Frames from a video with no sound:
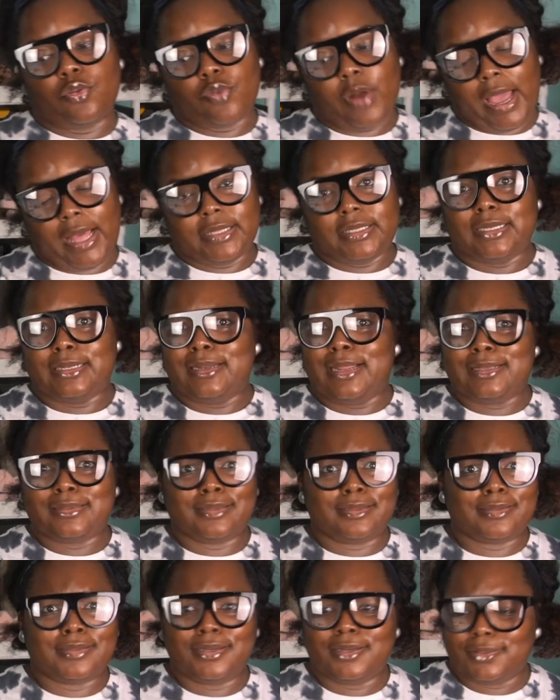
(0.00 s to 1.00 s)
Rattan. That's
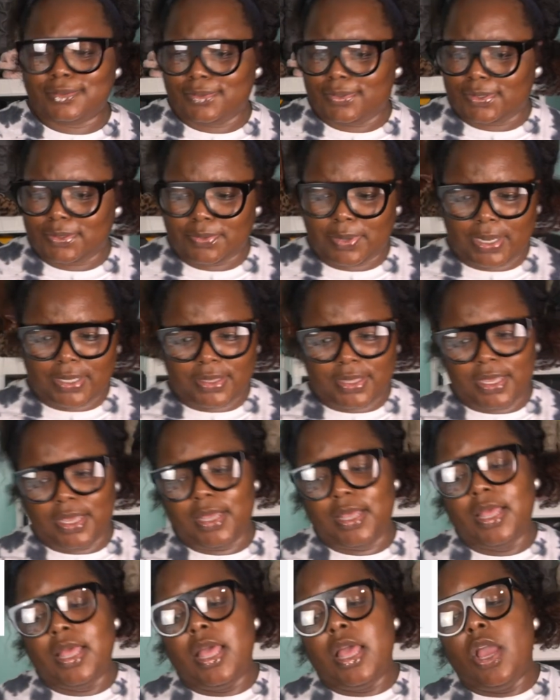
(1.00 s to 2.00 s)
a tongue twister right
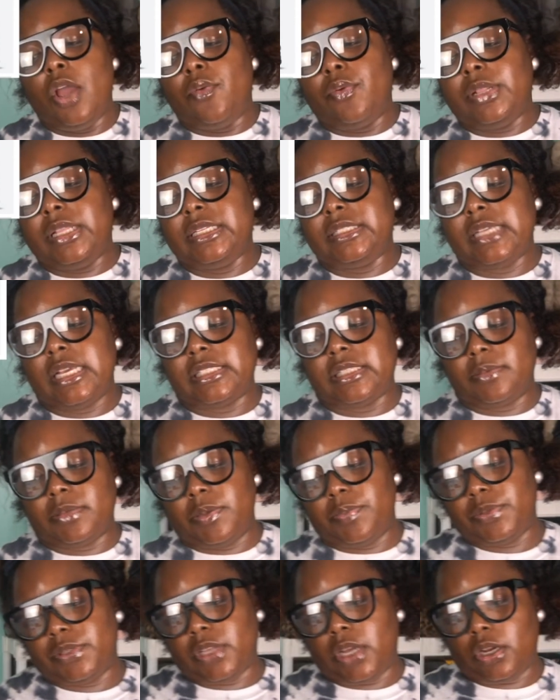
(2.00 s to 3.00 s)
there. Release date
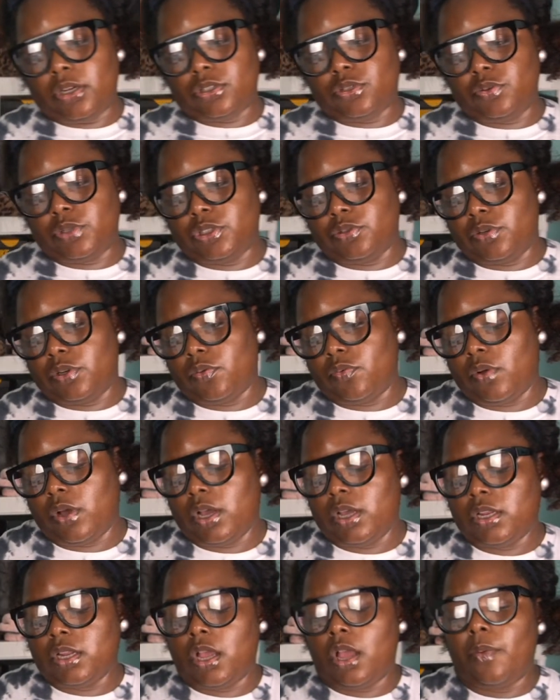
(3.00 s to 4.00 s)
September 3rd,
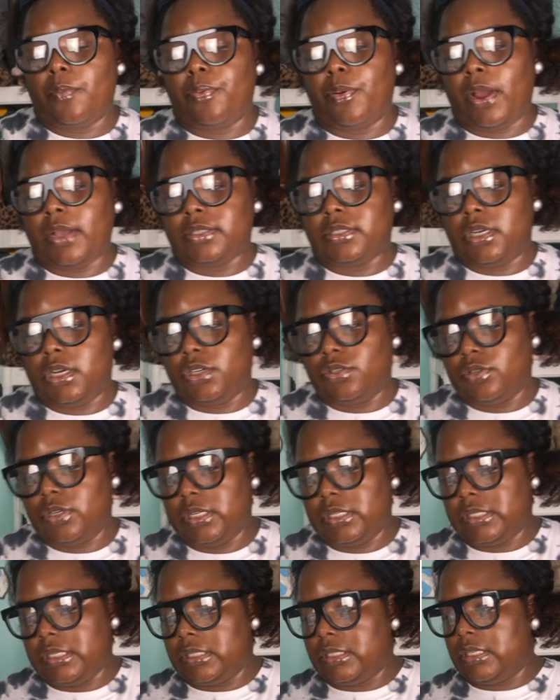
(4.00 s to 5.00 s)
2021. Price
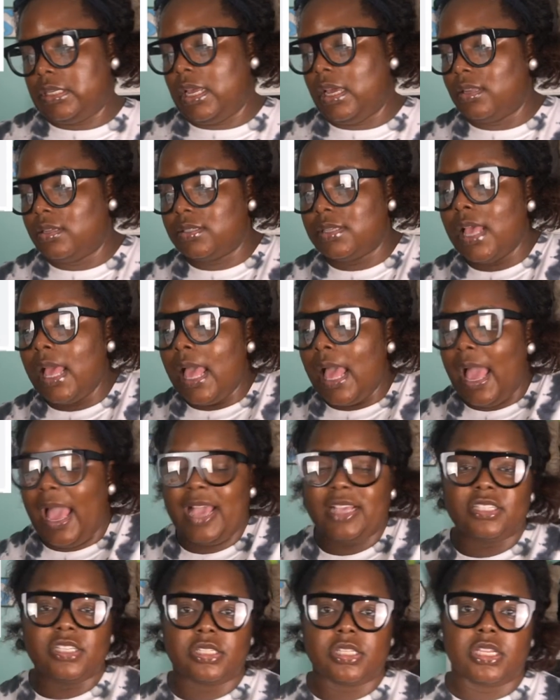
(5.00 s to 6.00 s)
$160. I
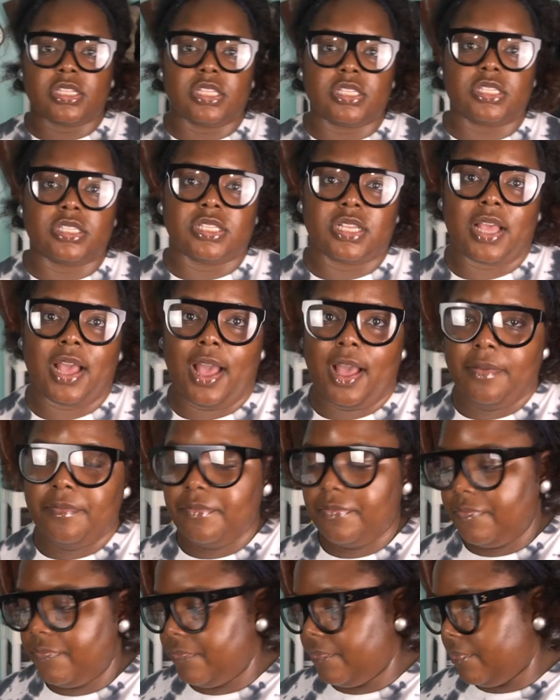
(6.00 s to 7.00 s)
actually think this is a cop.
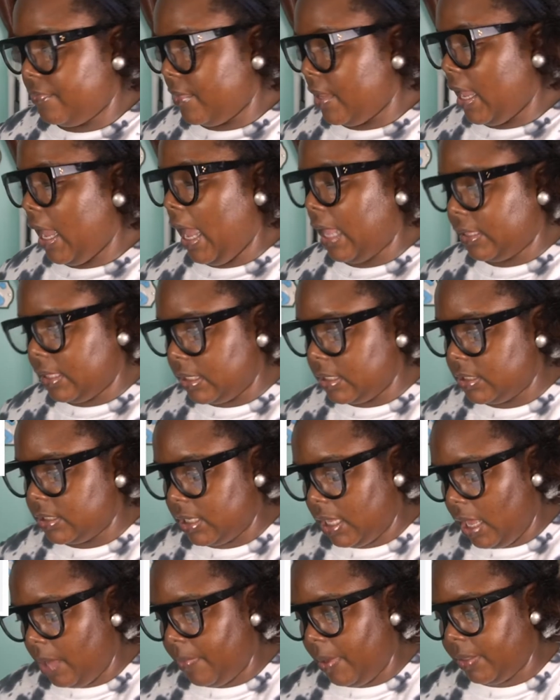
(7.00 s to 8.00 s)
I think
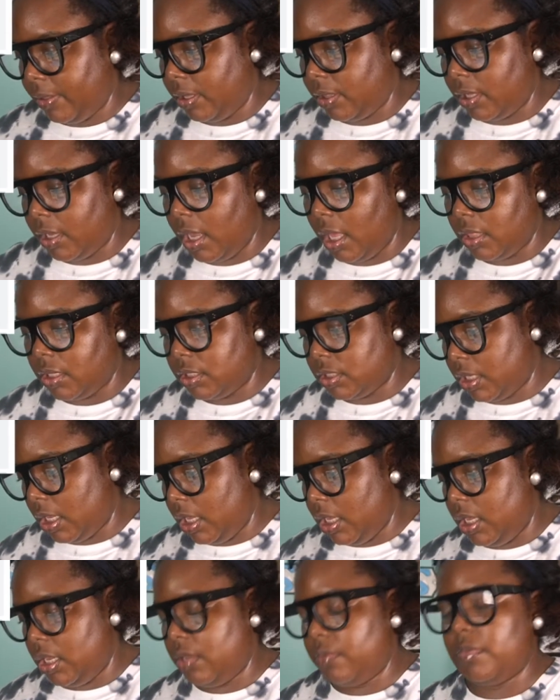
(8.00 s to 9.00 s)
the color
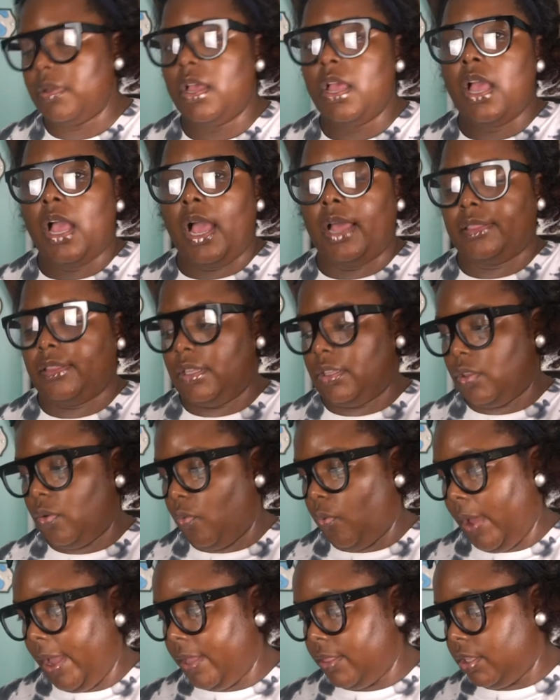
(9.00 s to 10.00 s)
scheme, I think the
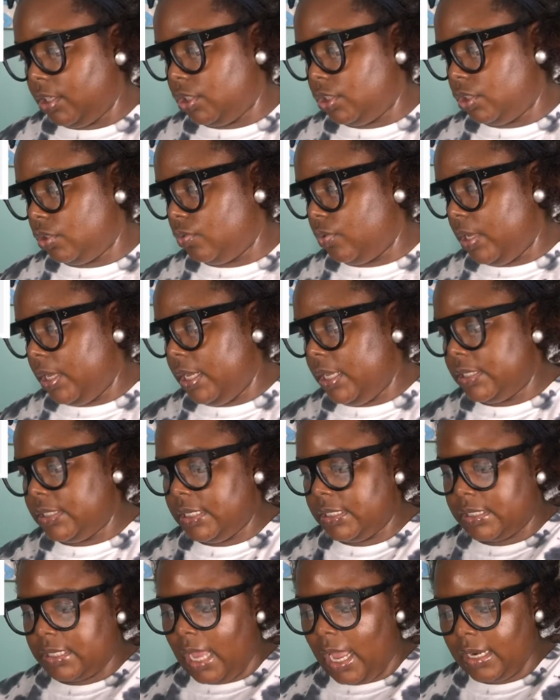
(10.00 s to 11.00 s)
way the shoe is,
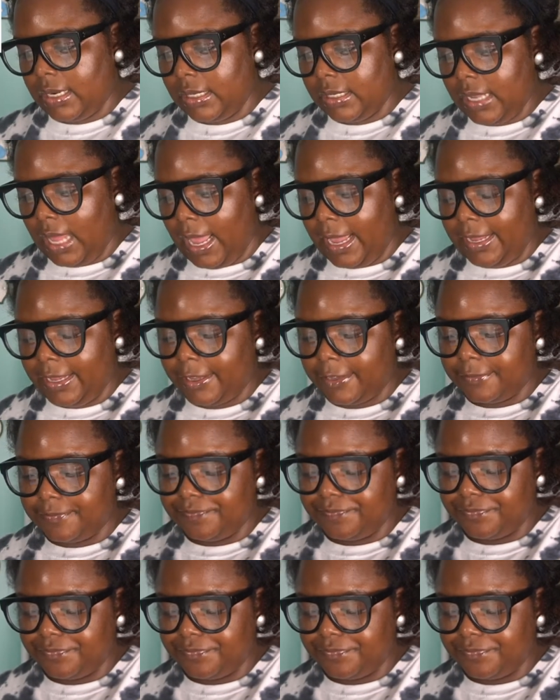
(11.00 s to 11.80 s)
it's kind of like